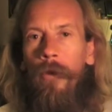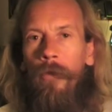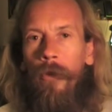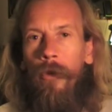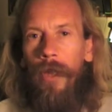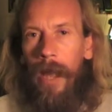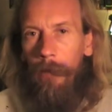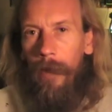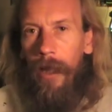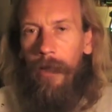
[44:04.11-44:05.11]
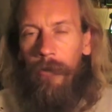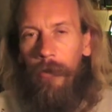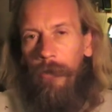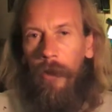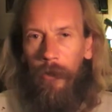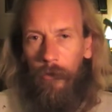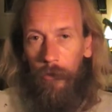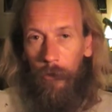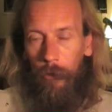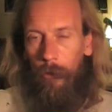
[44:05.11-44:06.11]
of your name that he refers
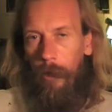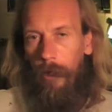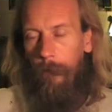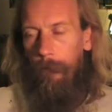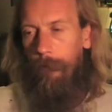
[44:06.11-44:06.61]
to as well.